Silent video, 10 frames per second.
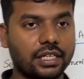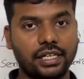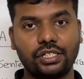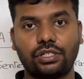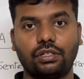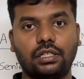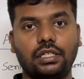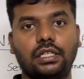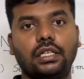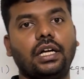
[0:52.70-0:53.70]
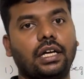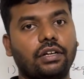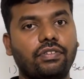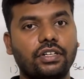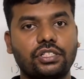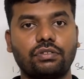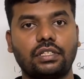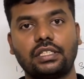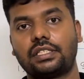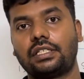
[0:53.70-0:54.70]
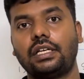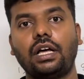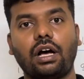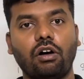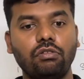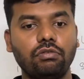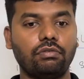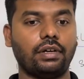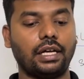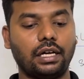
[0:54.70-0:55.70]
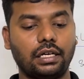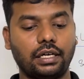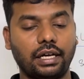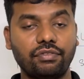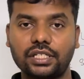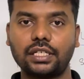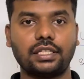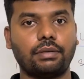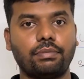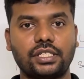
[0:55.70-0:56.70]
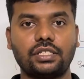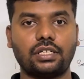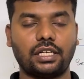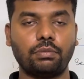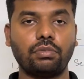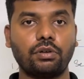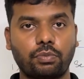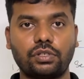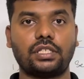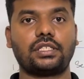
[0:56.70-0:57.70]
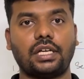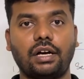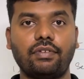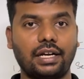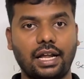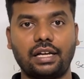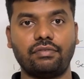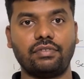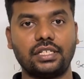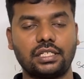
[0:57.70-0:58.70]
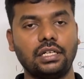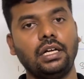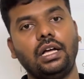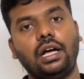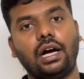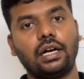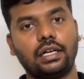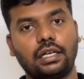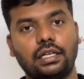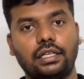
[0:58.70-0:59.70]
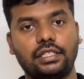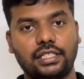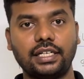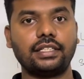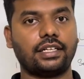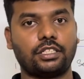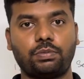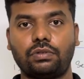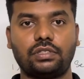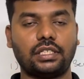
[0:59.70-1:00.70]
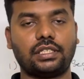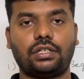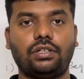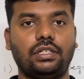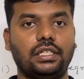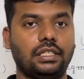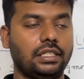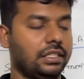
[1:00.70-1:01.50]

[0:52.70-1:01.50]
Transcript: in short, refers to this how efficiently the machines are able to process our language and generate the responses accordingly.